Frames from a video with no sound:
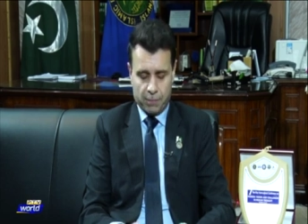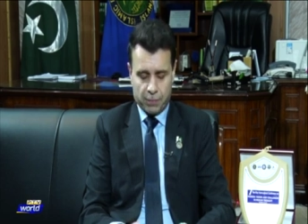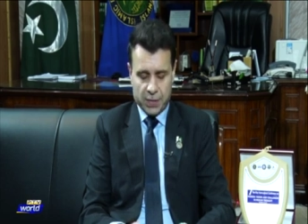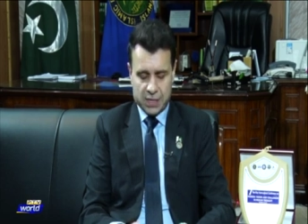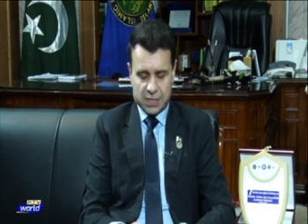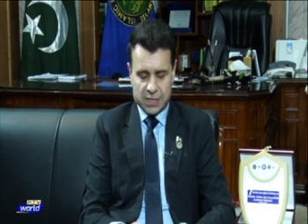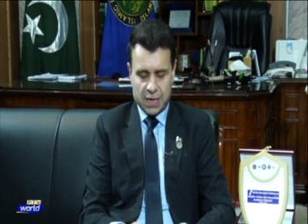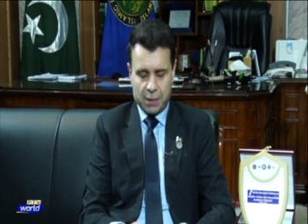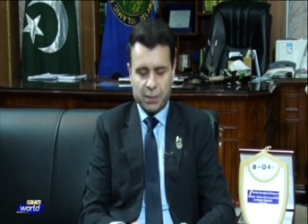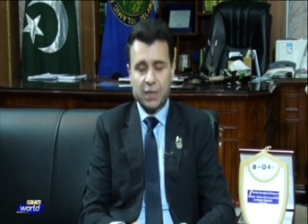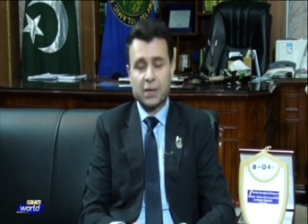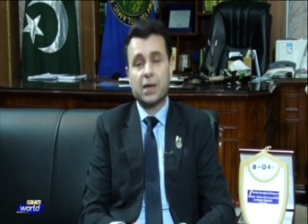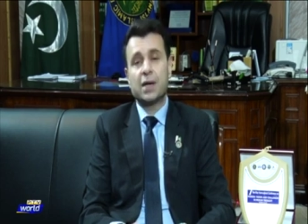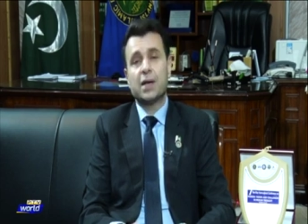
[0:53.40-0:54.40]

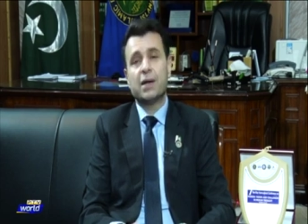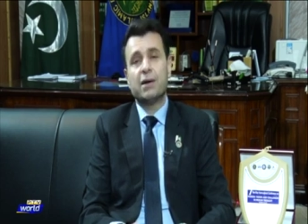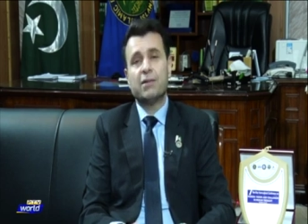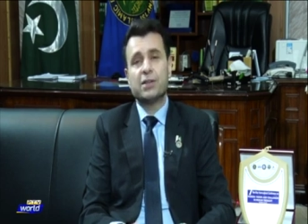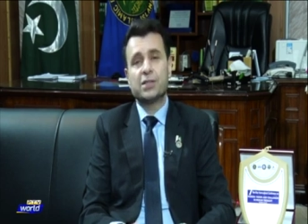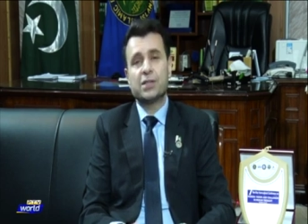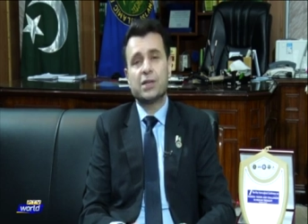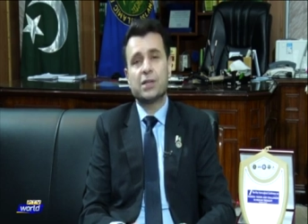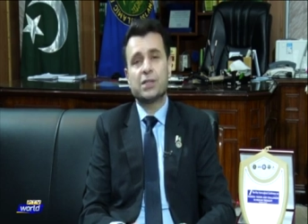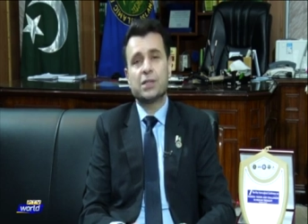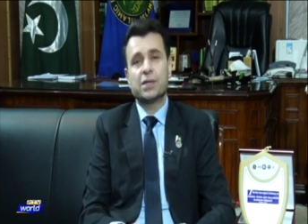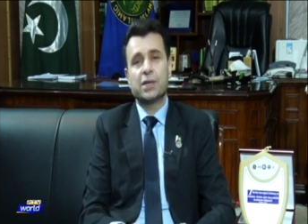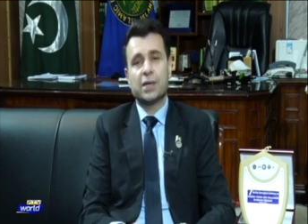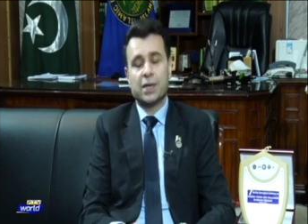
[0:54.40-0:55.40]
Islamic Research
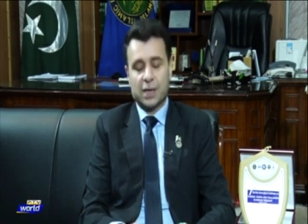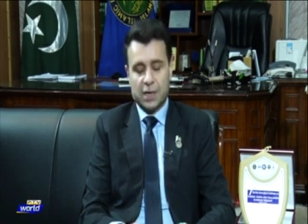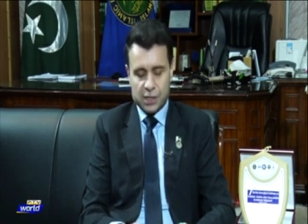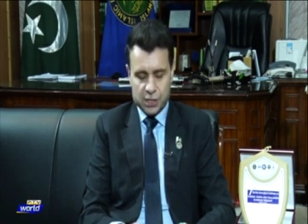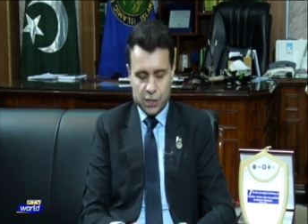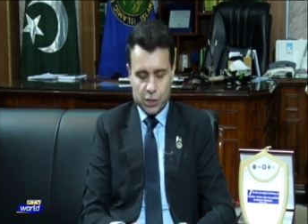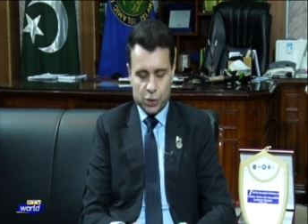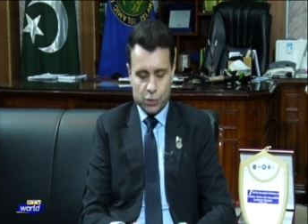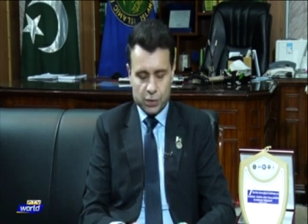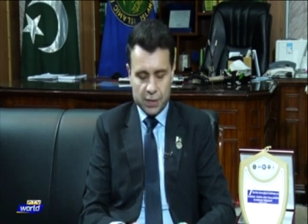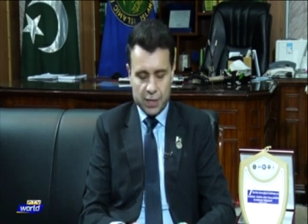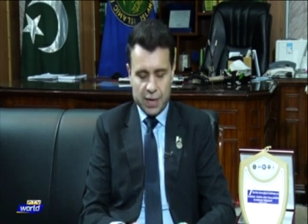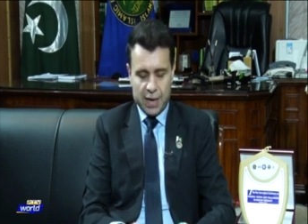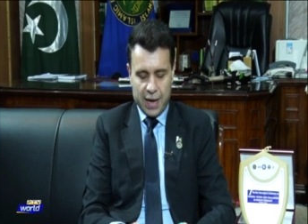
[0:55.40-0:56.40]
Institute
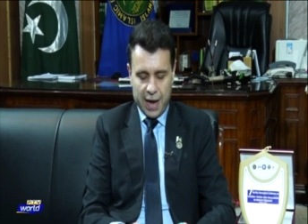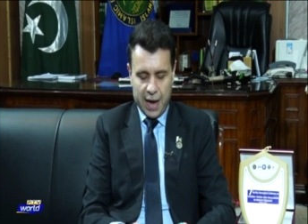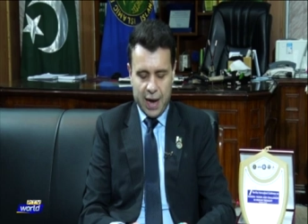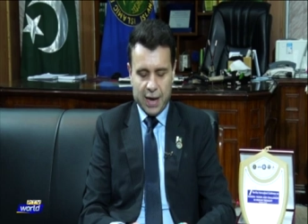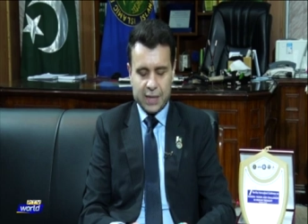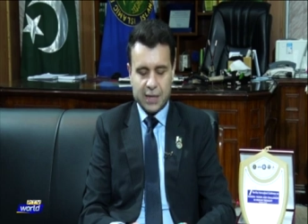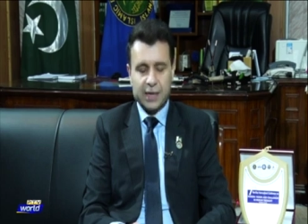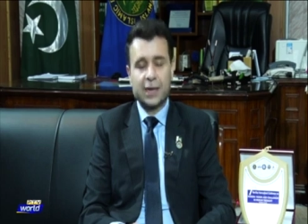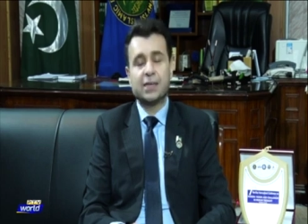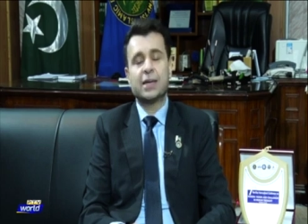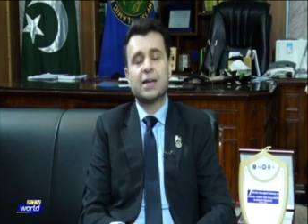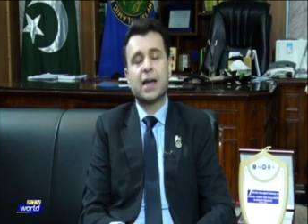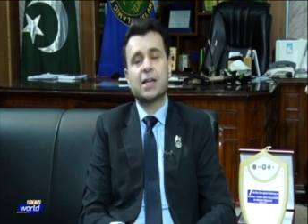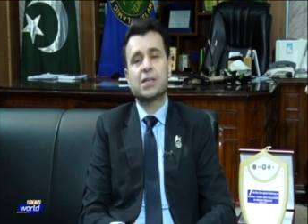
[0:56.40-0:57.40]
and
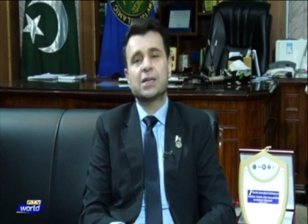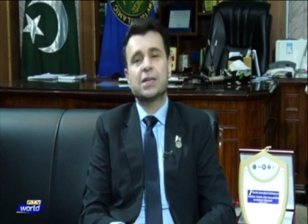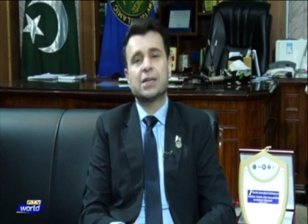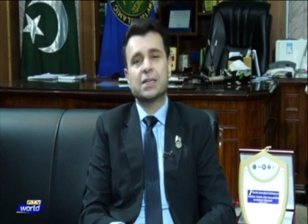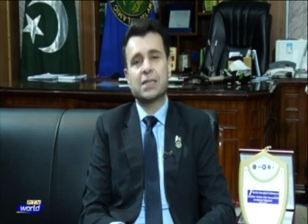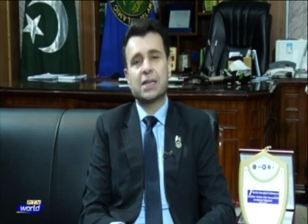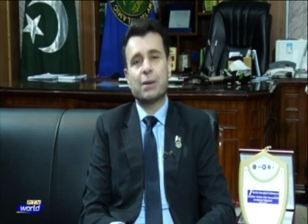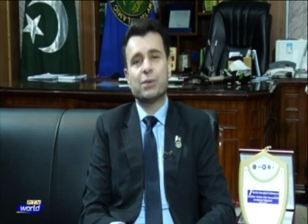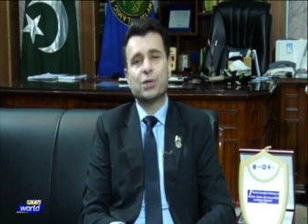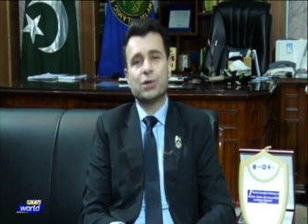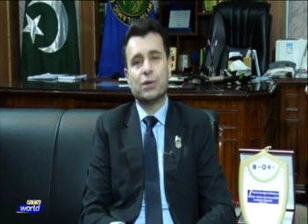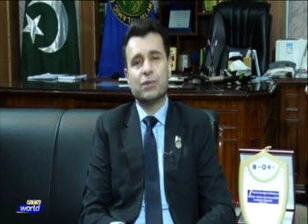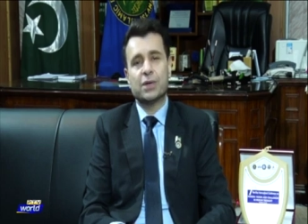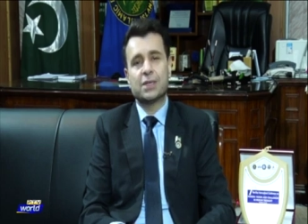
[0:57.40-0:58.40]
International Islamic
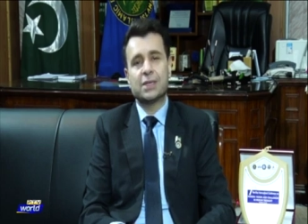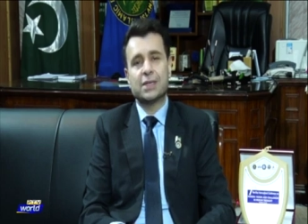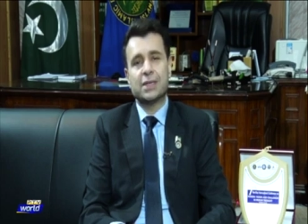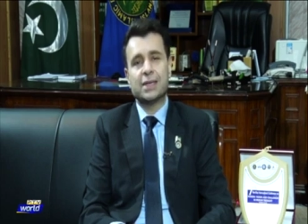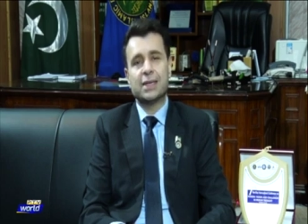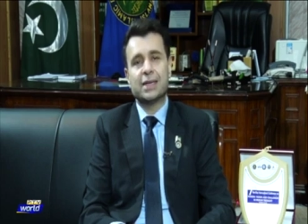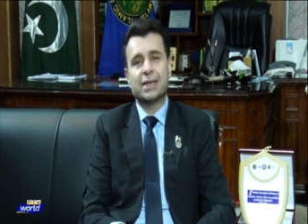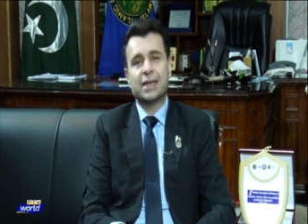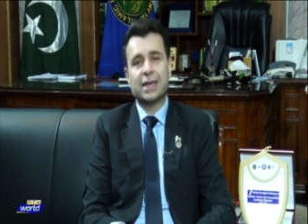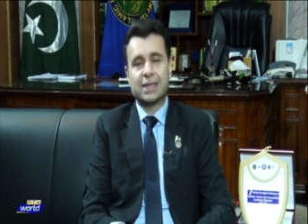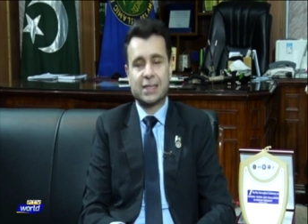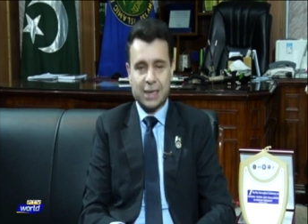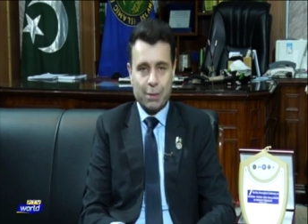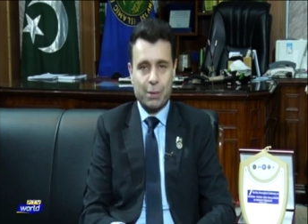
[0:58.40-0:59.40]
University,
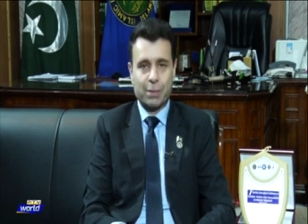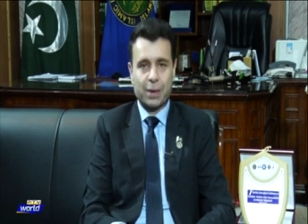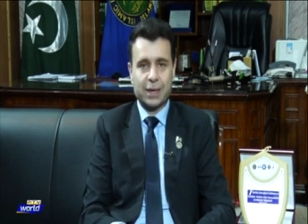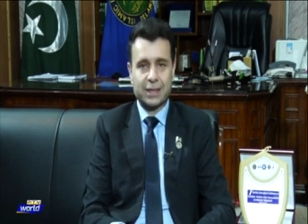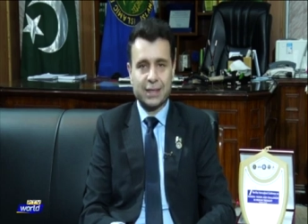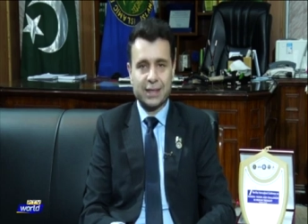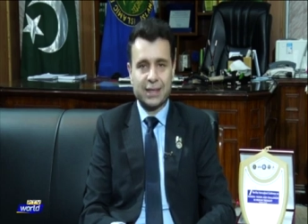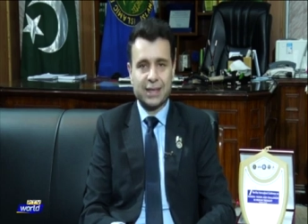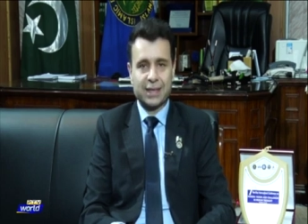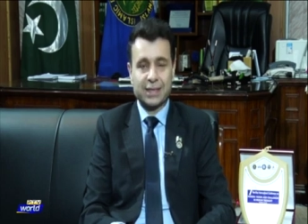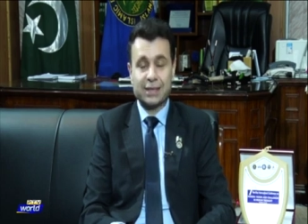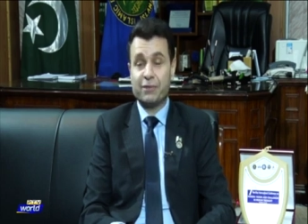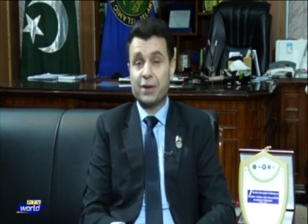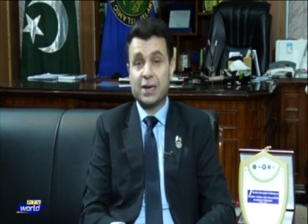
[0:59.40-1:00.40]
Islamabad.
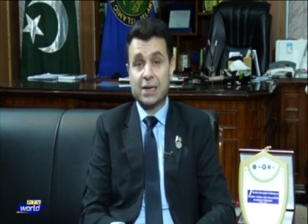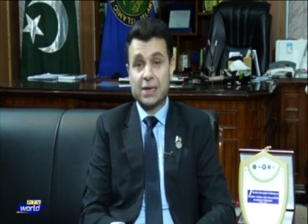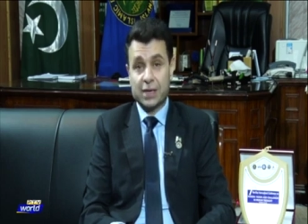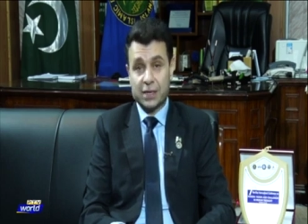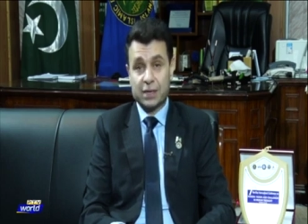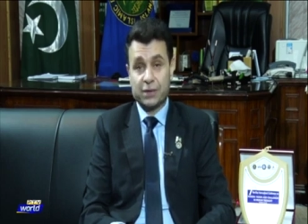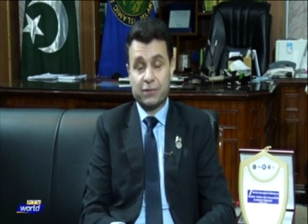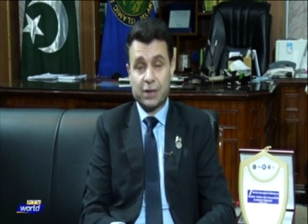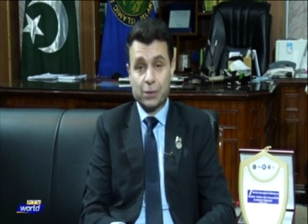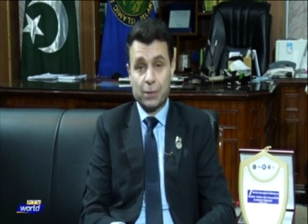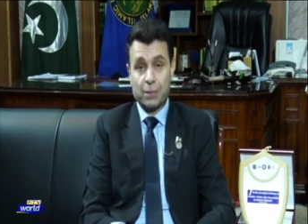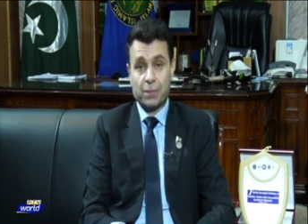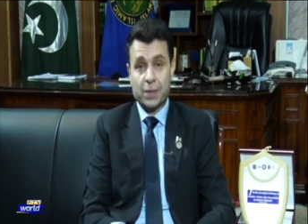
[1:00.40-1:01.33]
He's a very learned fellow,